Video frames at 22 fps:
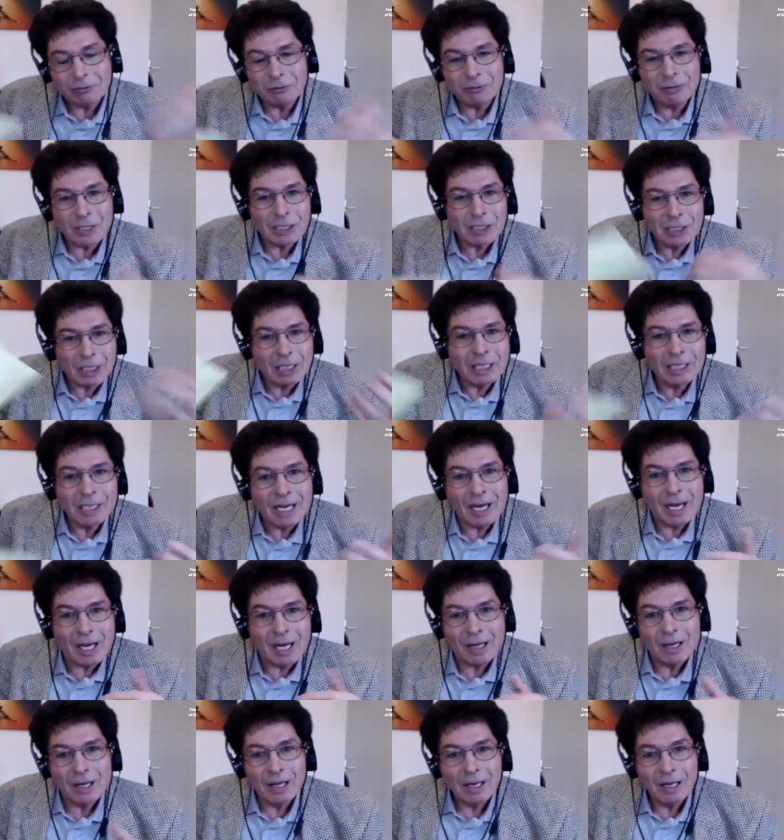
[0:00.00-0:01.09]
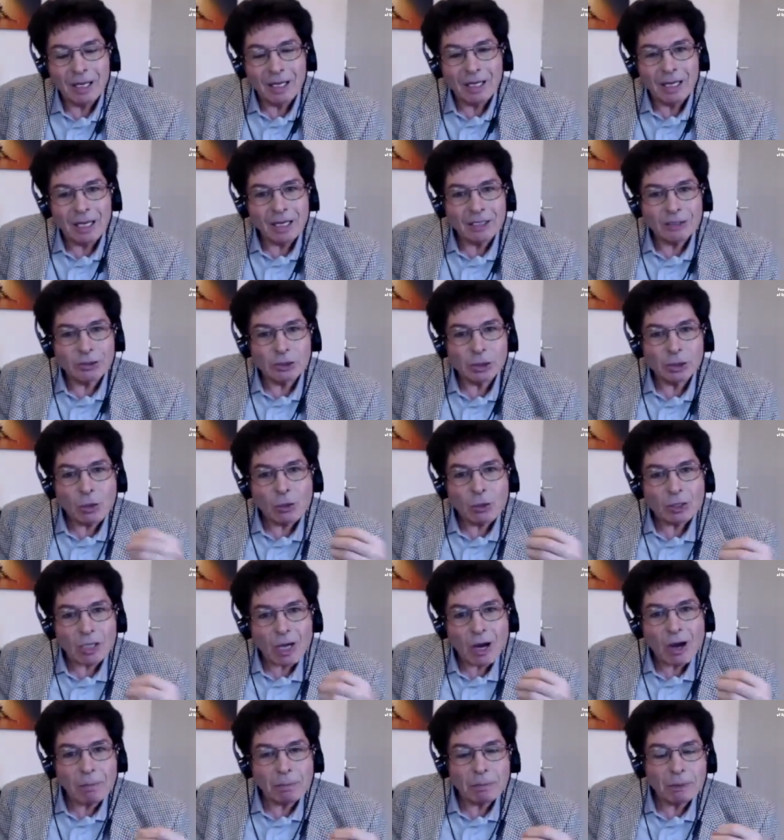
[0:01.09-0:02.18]
very clear. It shows
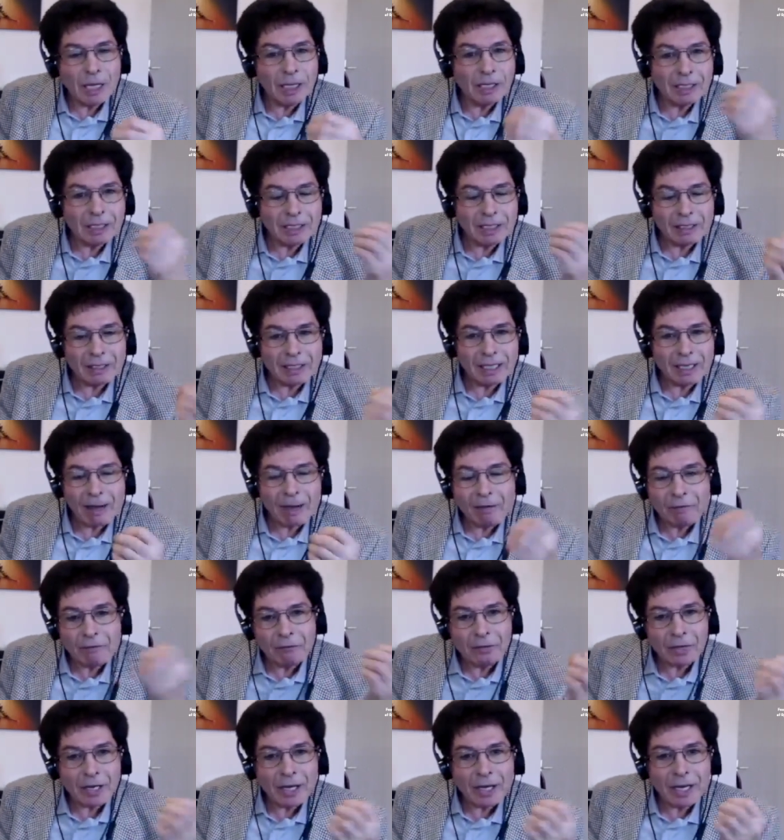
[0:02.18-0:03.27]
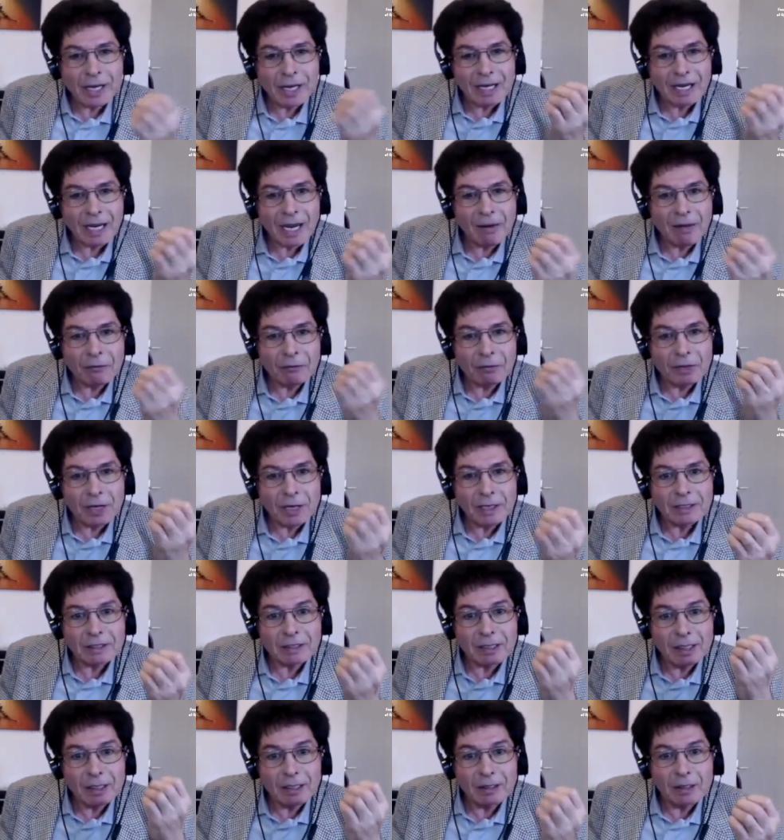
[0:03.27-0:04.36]
up in every every
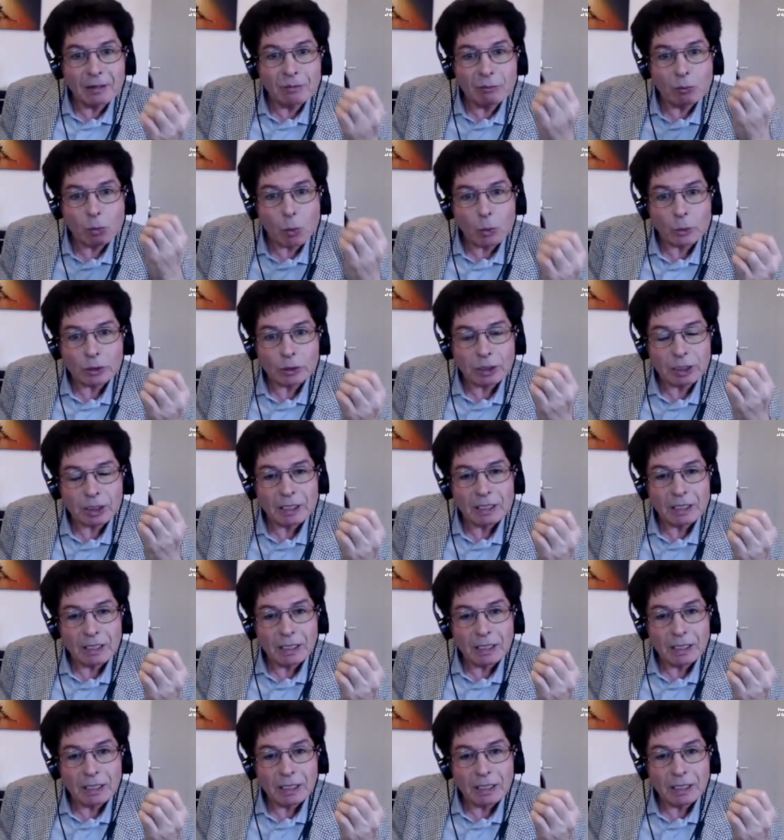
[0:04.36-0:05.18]
single word